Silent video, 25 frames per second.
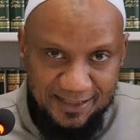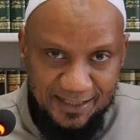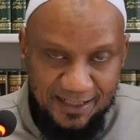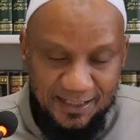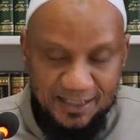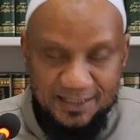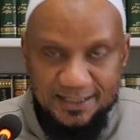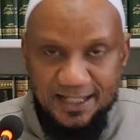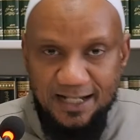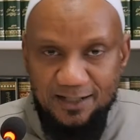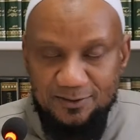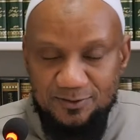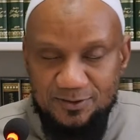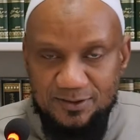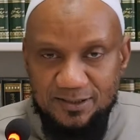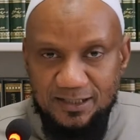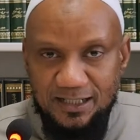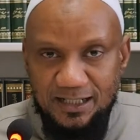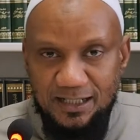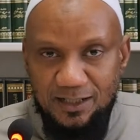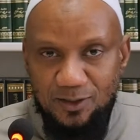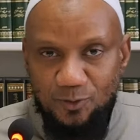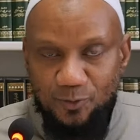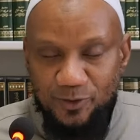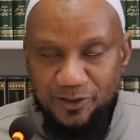
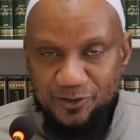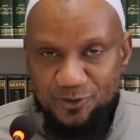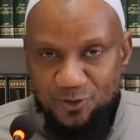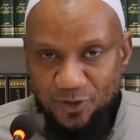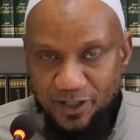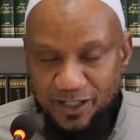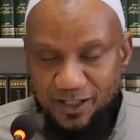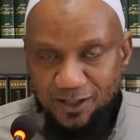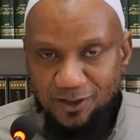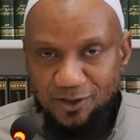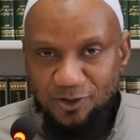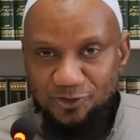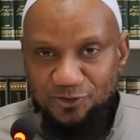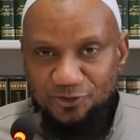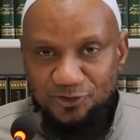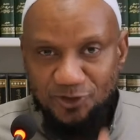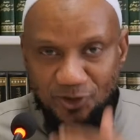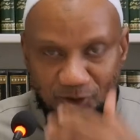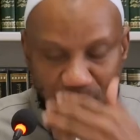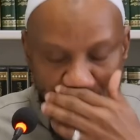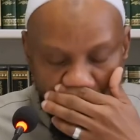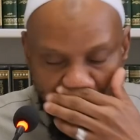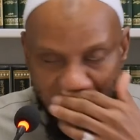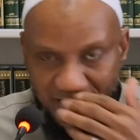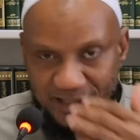that we try also
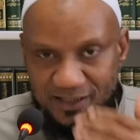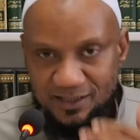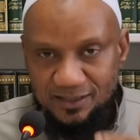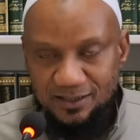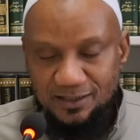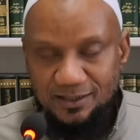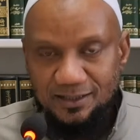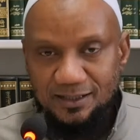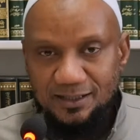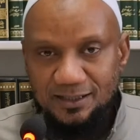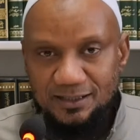one,